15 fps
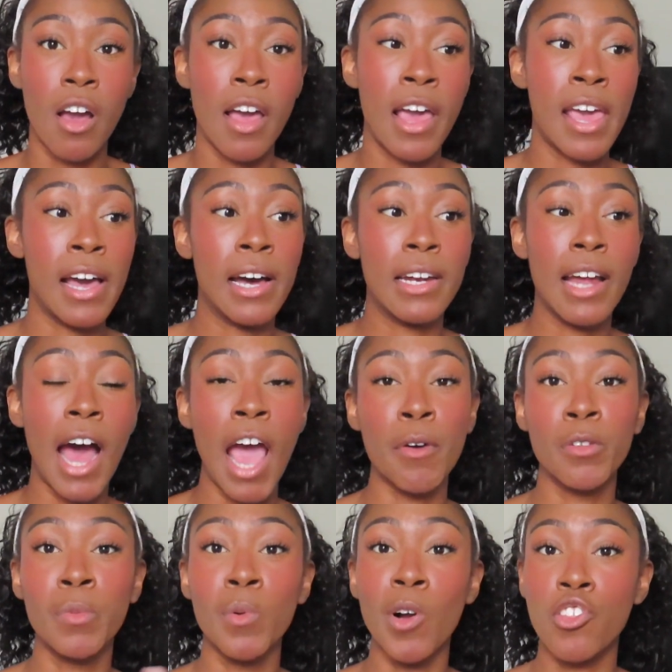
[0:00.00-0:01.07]
and I
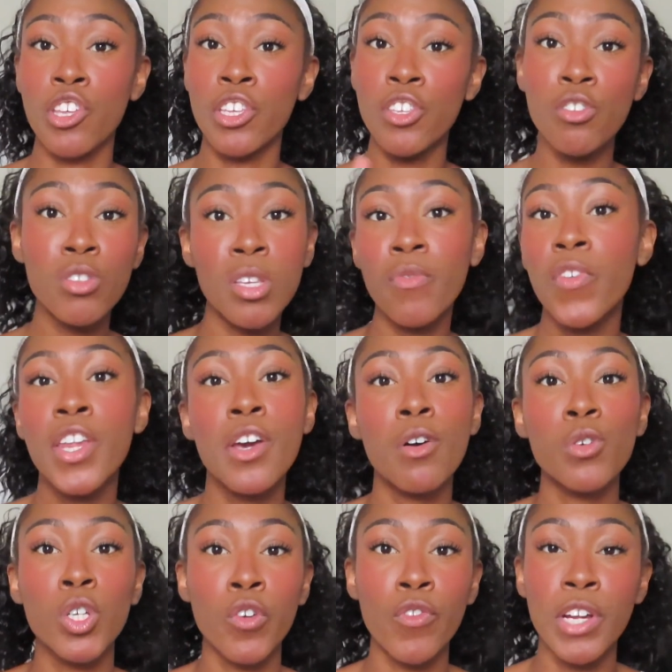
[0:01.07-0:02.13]
would be watching YouTube
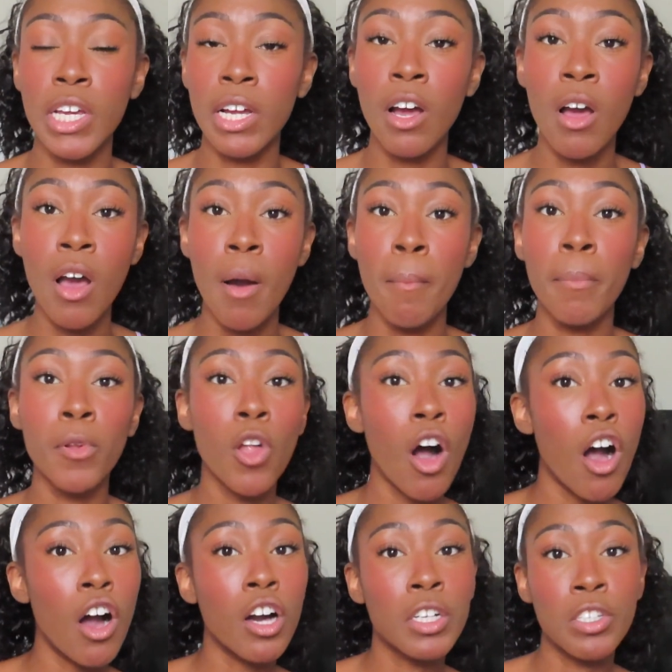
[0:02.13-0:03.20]
videos or reading
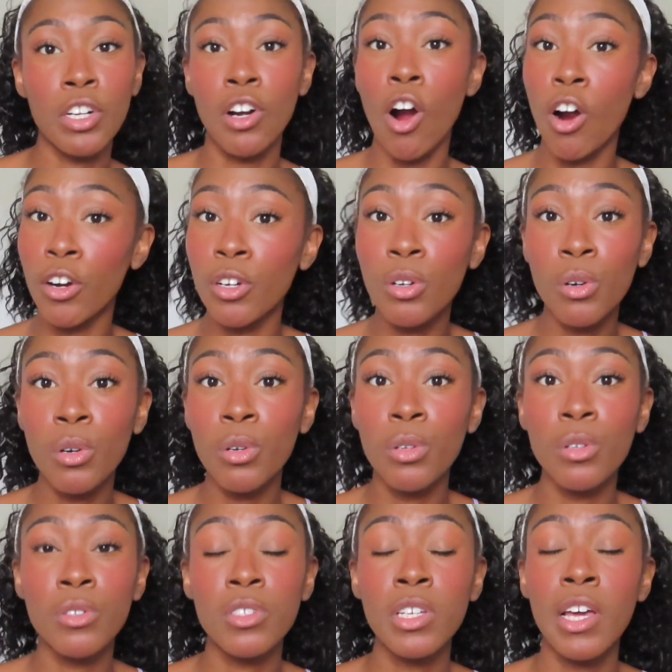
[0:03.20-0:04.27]
blogs or
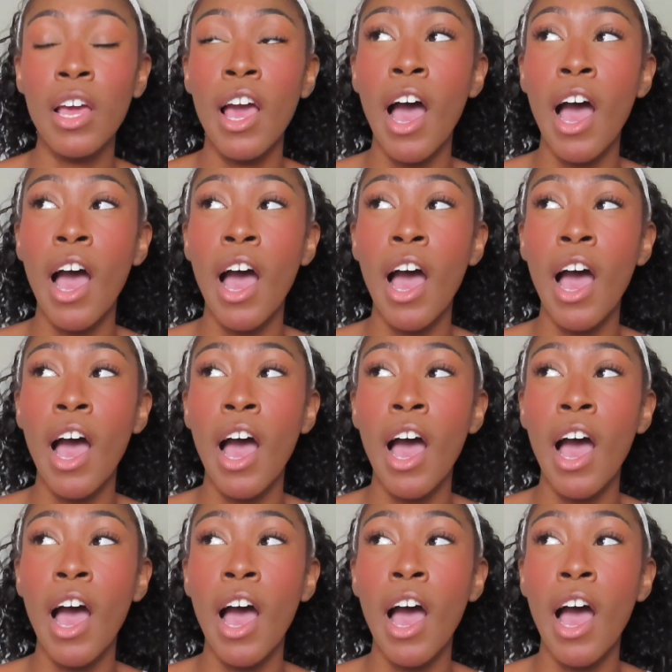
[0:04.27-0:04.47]
articles,